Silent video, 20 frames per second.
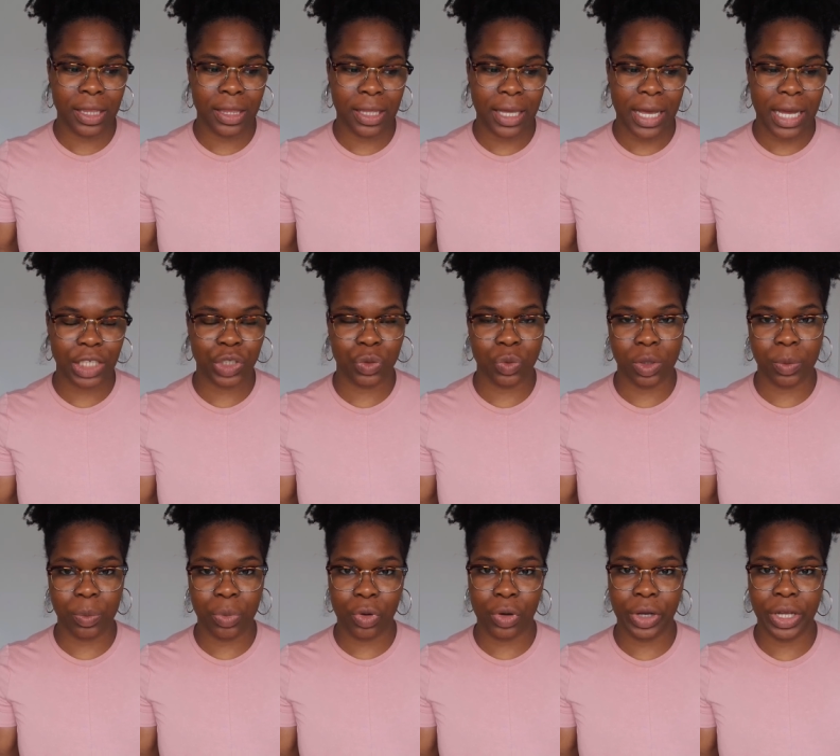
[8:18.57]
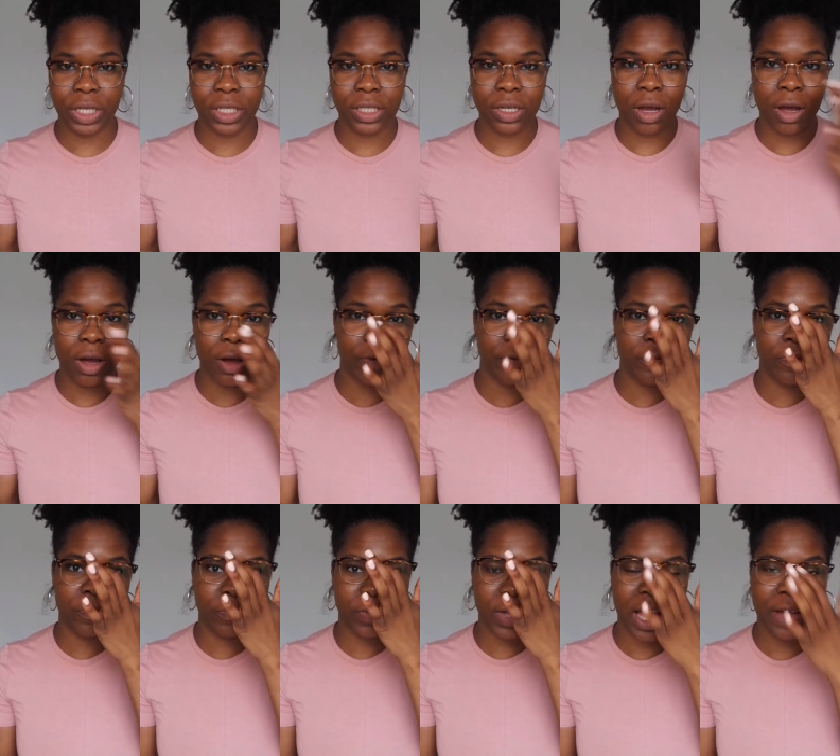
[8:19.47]
the actual point of
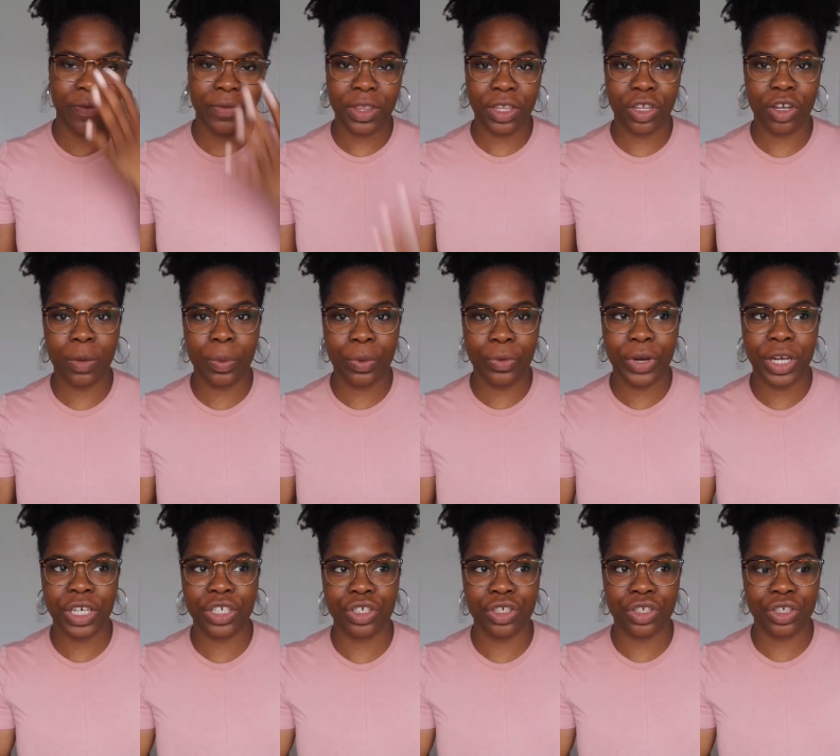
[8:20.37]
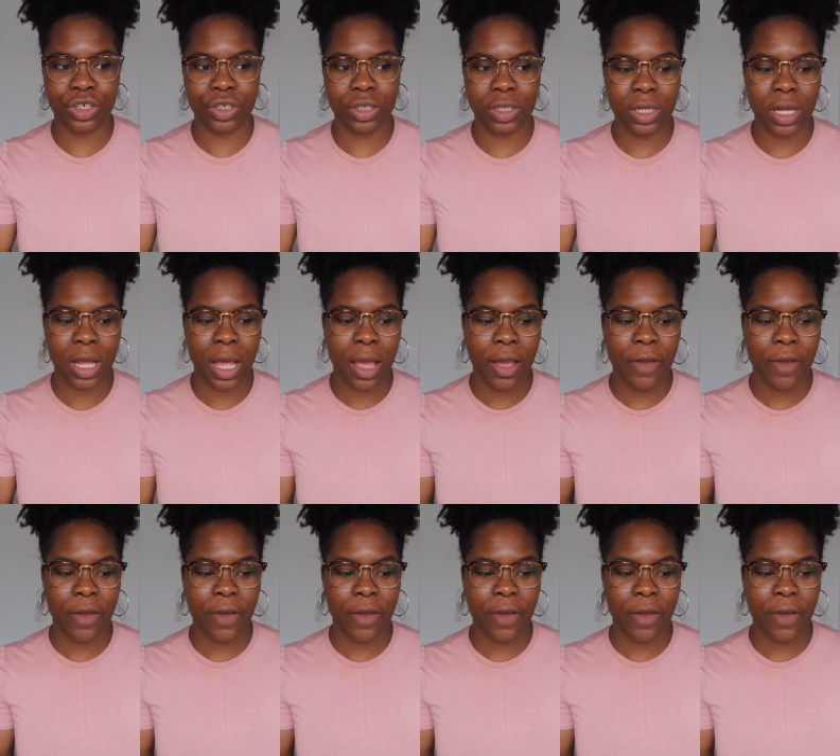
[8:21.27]
having the operation done.